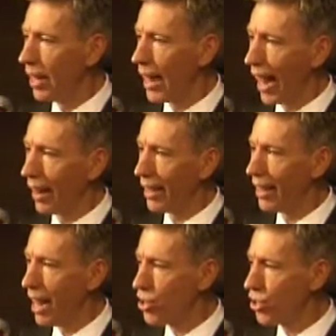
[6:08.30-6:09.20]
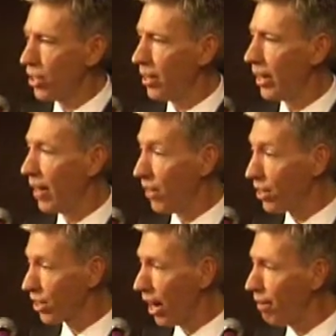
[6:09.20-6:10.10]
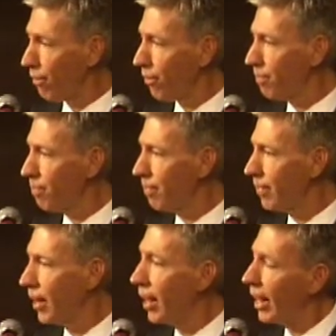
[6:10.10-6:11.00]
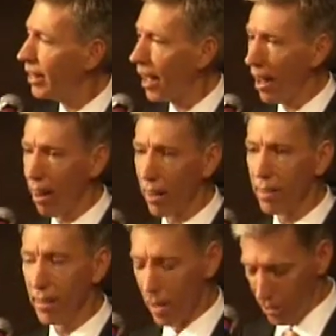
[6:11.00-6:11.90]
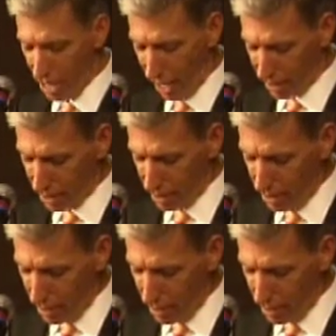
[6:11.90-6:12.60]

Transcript: and alienation in this life, and hell in the next.